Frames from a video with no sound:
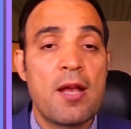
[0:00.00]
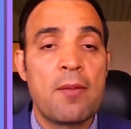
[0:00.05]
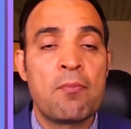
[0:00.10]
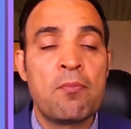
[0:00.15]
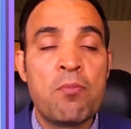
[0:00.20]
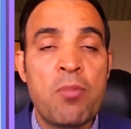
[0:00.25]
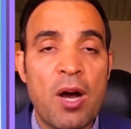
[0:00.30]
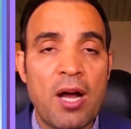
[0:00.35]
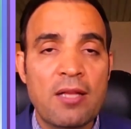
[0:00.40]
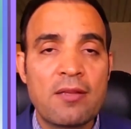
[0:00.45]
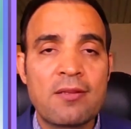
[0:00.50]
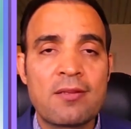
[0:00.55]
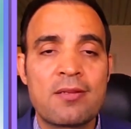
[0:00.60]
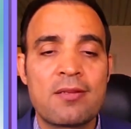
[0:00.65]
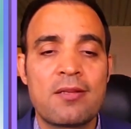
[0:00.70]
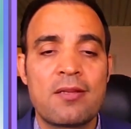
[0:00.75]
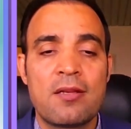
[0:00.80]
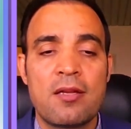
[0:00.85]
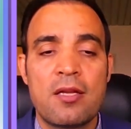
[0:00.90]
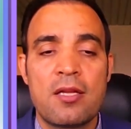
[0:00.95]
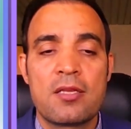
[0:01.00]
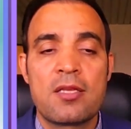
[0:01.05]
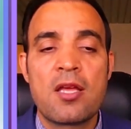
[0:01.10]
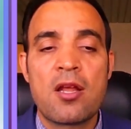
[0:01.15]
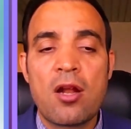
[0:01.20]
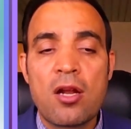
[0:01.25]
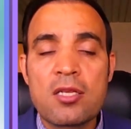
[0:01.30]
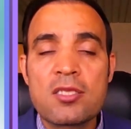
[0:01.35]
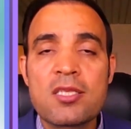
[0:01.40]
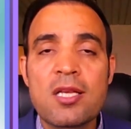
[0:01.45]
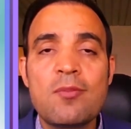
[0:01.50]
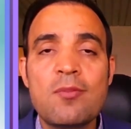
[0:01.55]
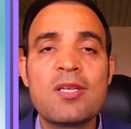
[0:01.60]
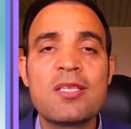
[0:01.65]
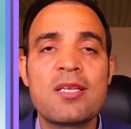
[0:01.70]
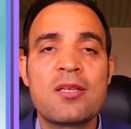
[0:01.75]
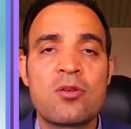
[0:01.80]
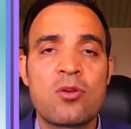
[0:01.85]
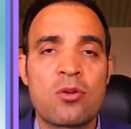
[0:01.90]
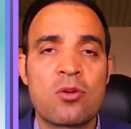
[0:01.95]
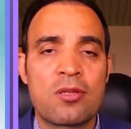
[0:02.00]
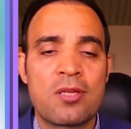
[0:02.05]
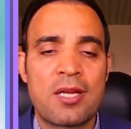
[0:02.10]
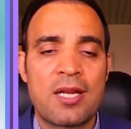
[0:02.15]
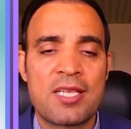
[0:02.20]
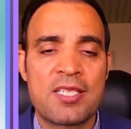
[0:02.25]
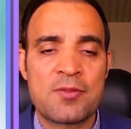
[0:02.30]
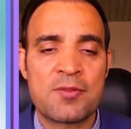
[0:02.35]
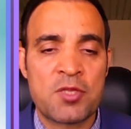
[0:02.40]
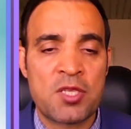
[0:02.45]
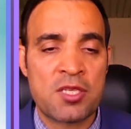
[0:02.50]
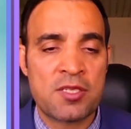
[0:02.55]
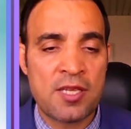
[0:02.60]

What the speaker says: But there are some other neurotransmitters,